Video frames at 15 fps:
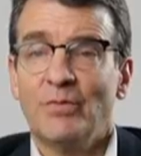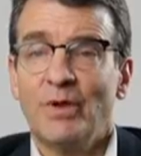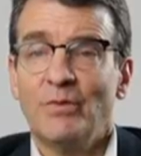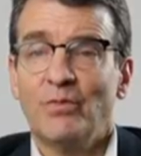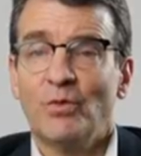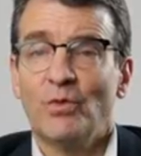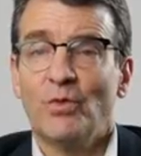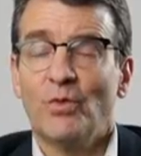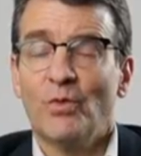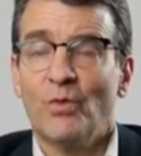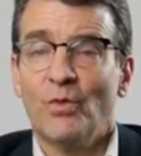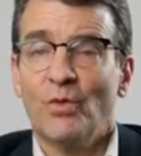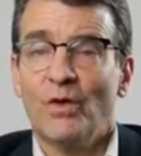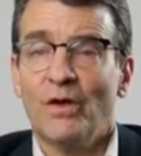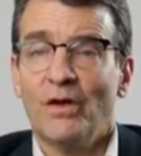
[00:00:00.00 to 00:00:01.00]

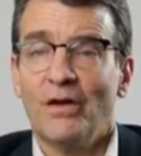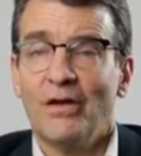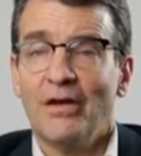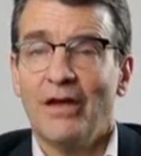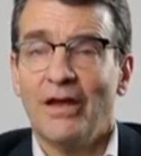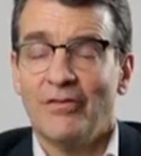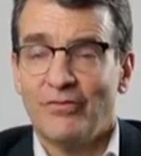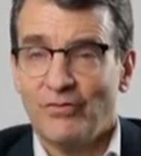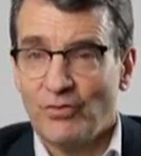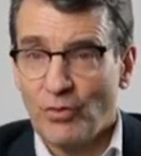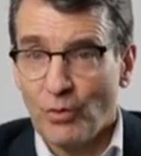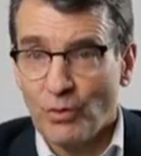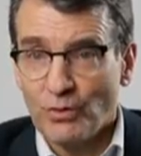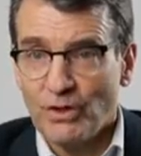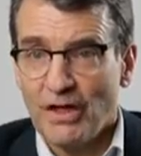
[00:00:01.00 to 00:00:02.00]
people have
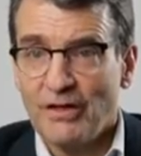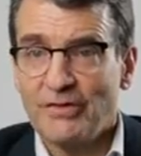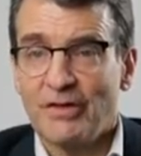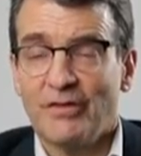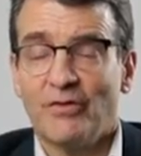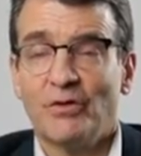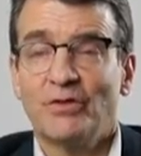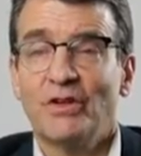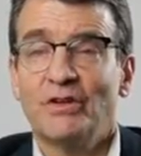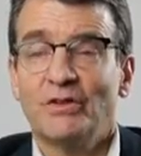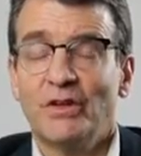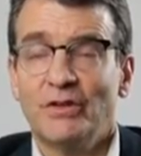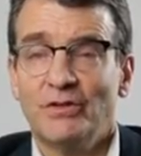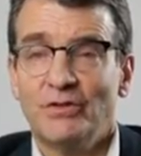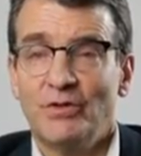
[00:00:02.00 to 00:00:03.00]
told us, have
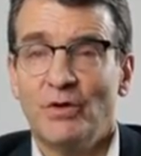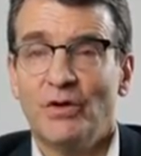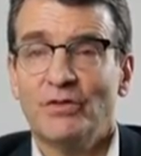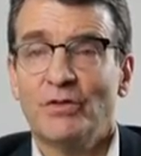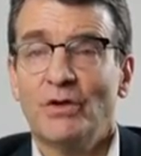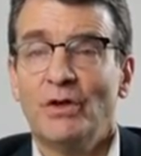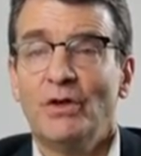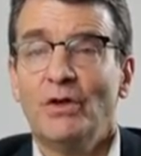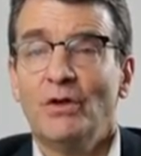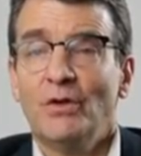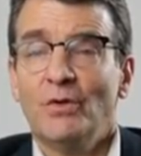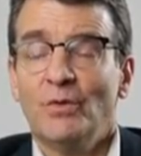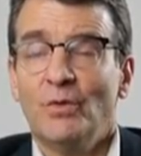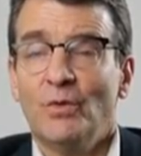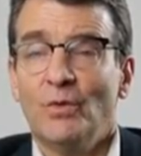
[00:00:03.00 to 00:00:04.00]
articulated to us,
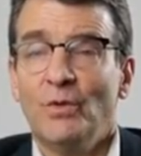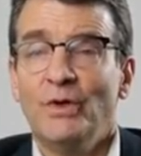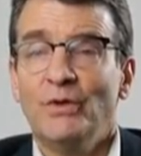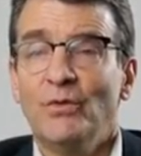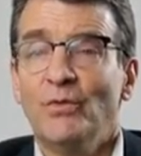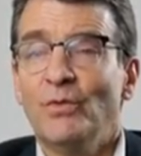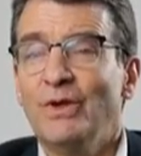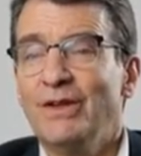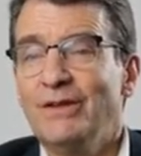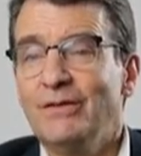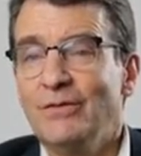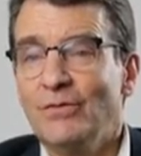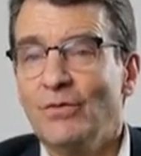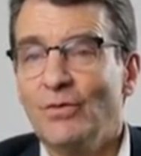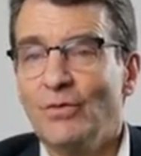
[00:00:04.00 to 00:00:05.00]

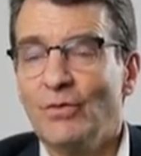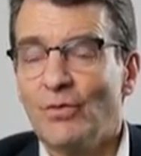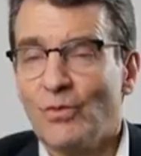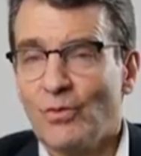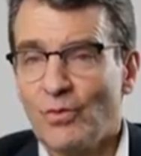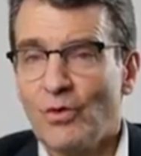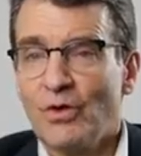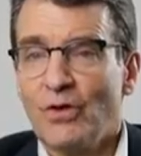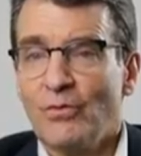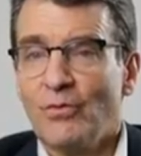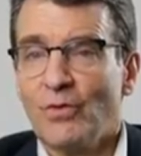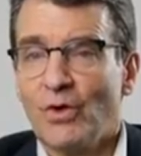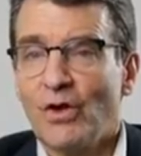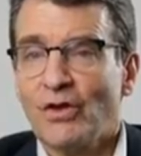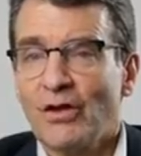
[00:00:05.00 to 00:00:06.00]
we're
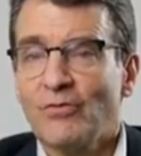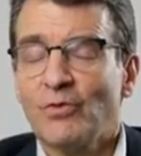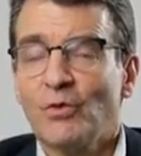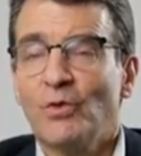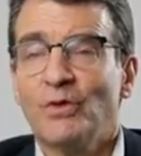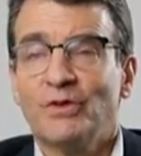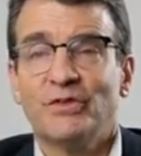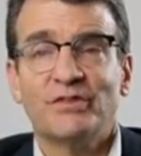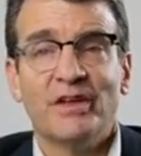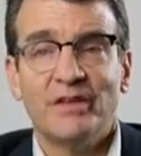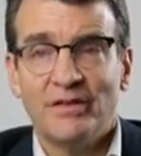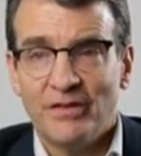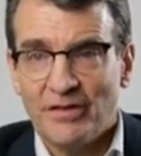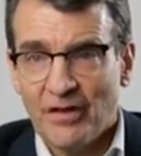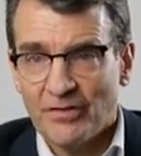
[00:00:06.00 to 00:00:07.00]
not comfortable going to a
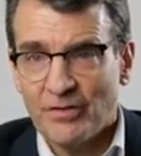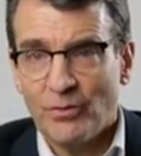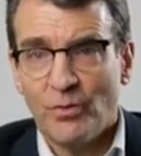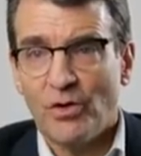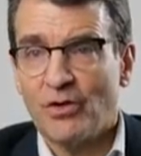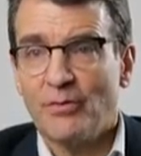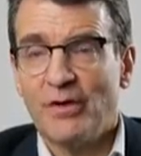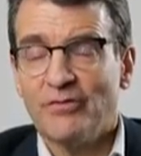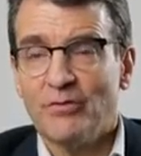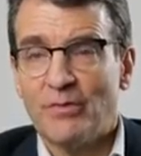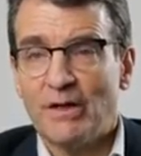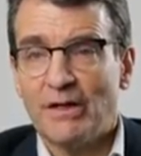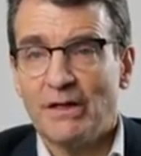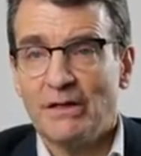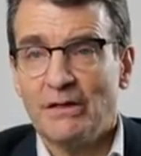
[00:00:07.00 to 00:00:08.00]
state that doesn't welcome
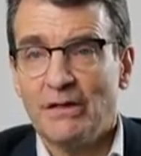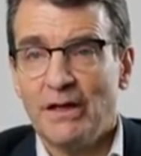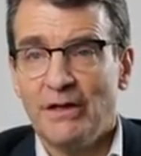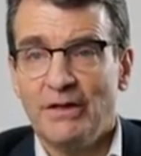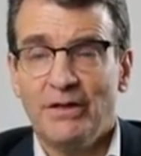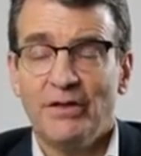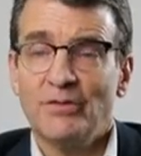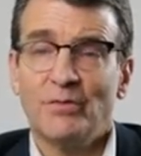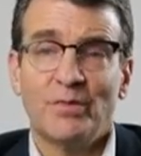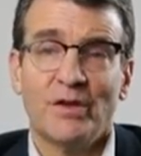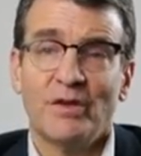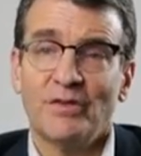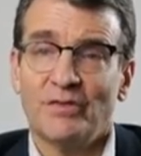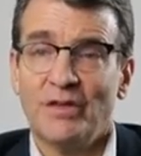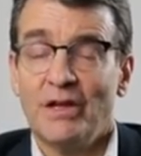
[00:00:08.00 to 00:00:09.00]
everybody. And it isn't
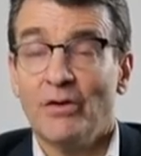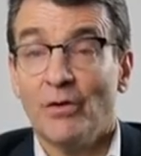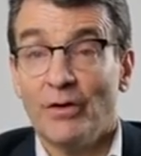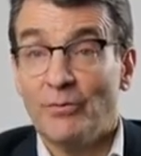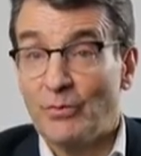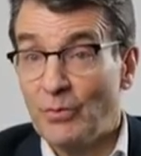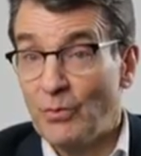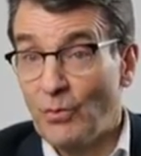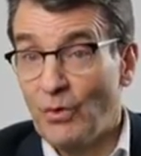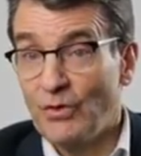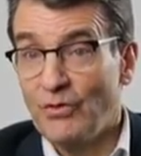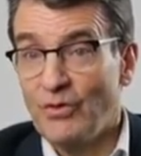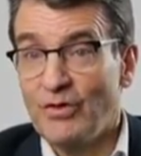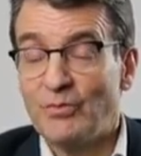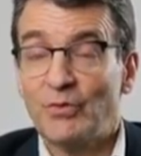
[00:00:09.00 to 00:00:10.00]
because they are in
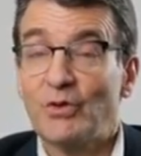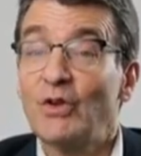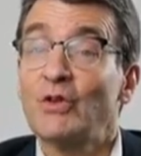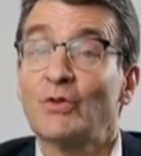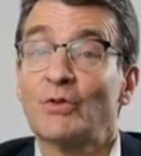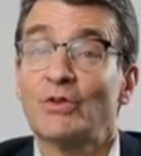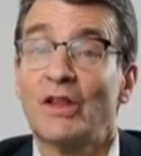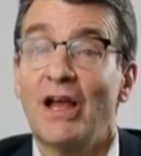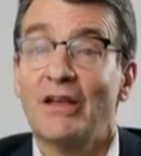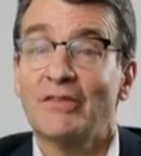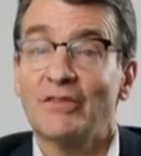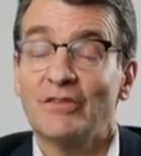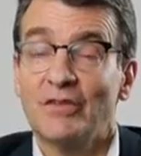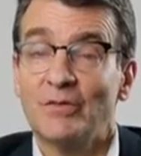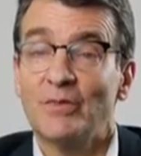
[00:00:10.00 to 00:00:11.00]
one of these particular
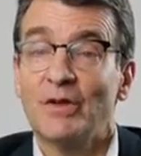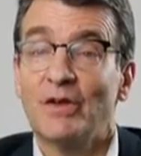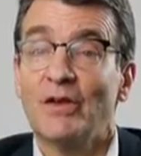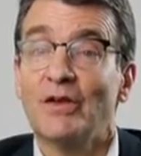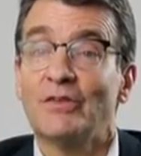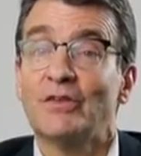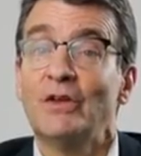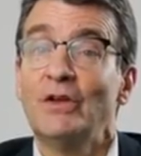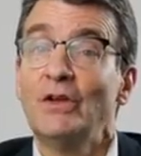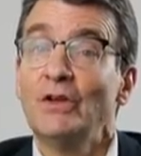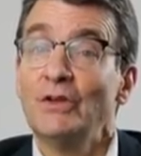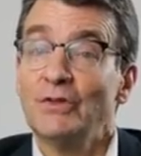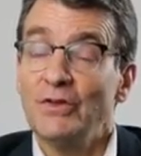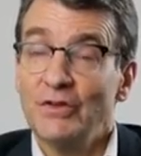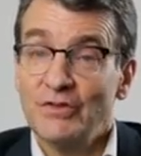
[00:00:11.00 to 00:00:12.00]
classes, it's because
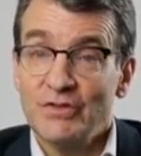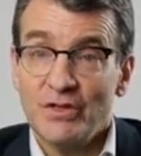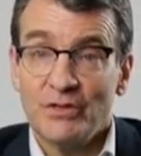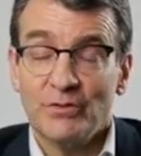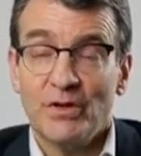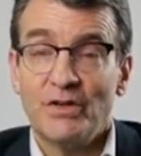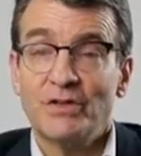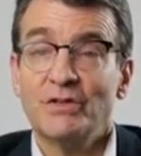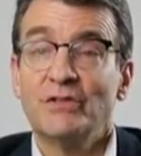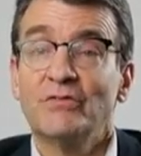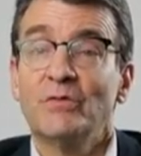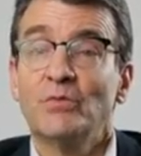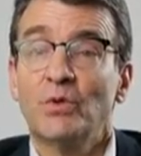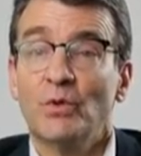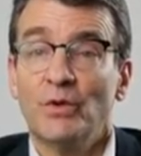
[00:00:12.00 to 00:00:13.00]
this generation
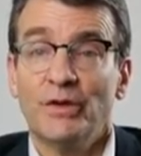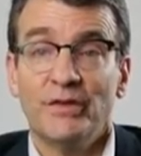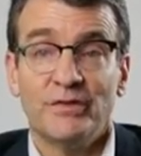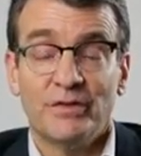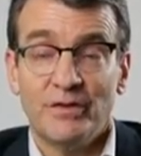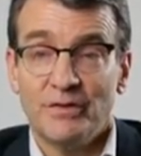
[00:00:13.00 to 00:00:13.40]
of employees,